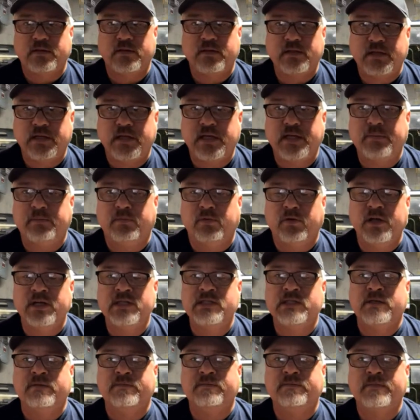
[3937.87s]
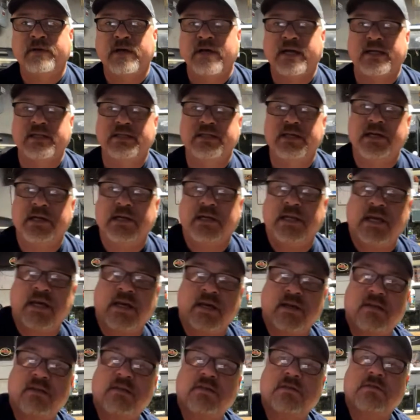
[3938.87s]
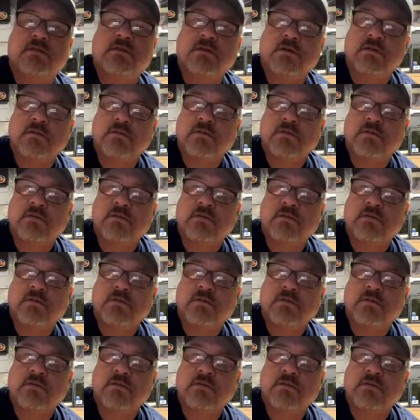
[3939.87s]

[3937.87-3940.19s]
he breeds them. I can tell you that. So,